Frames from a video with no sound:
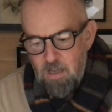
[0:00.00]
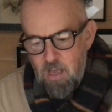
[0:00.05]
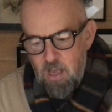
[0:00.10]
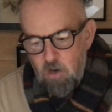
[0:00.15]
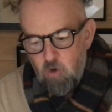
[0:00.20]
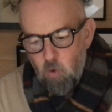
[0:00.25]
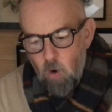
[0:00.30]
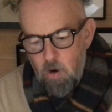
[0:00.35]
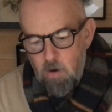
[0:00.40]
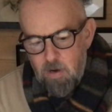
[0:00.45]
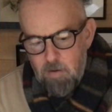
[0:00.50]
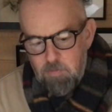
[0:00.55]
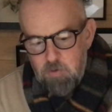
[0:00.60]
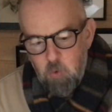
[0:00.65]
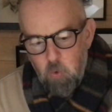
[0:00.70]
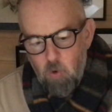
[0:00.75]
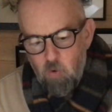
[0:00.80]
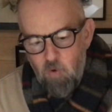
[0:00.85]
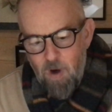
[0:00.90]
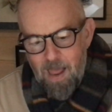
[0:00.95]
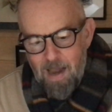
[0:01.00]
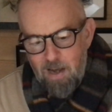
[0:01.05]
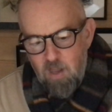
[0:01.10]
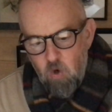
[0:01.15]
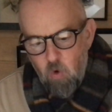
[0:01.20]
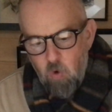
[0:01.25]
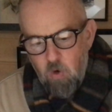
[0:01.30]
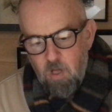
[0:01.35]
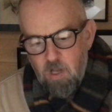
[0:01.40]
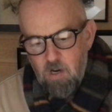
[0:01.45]
Grown-ups were rarely
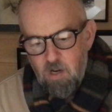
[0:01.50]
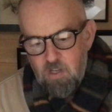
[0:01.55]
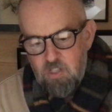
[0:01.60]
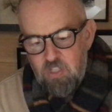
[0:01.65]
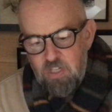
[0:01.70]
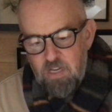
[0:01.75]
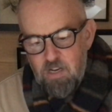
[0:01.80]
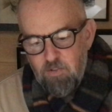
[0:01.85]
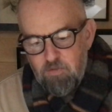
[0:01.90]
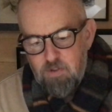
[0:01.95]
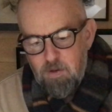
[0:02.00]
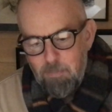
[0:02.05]
organised enough to